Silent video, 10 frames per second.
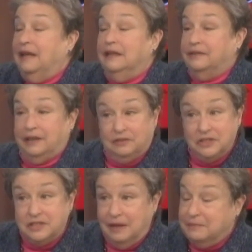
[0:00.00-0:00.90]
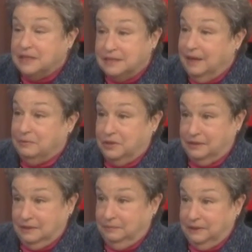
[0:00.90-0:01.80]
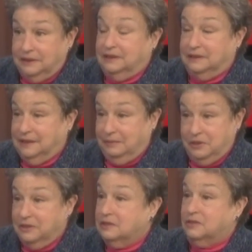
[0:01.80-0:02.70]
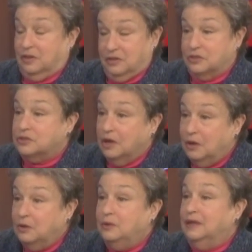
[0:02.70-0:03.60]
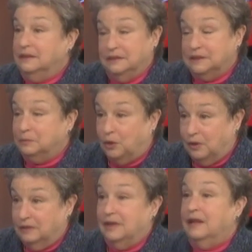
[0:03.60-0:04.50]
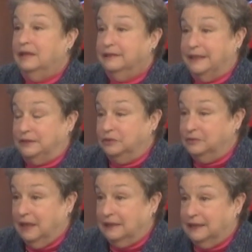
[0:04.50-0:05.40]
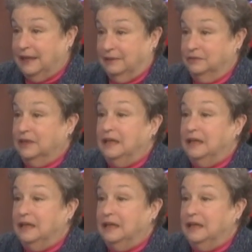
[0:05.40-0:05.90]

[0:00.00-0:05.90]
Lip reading: There are some exceptions, but the exceptions are so small, they do not count.